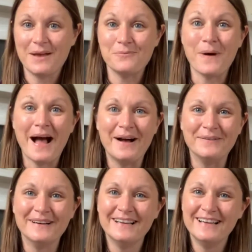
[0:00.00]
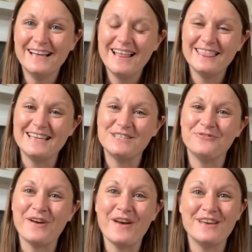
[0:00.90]
Wow, this
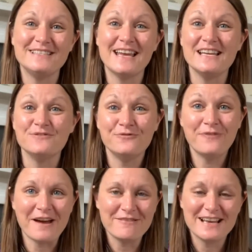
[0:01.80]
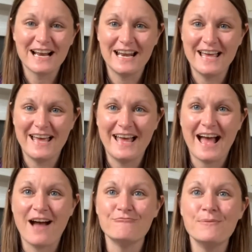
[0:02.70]
verse is very clear
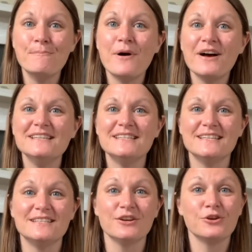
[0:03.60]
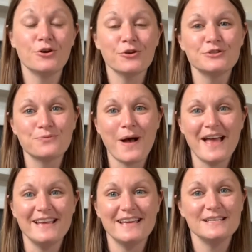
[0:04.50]
and reminds us that God's
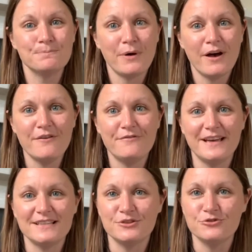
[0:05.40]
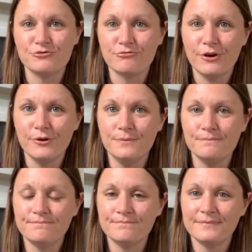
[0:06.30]
way is perfect and true.
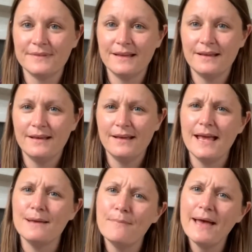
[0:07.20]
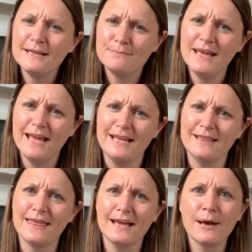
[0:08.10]
It made me
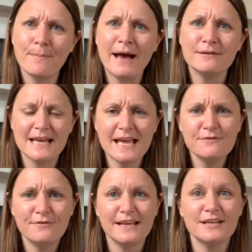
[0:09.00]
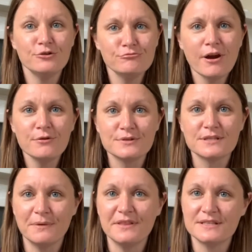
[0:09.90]
think about David, who wrote
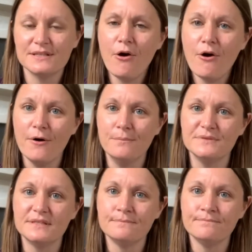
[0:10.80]
some of the Psalms.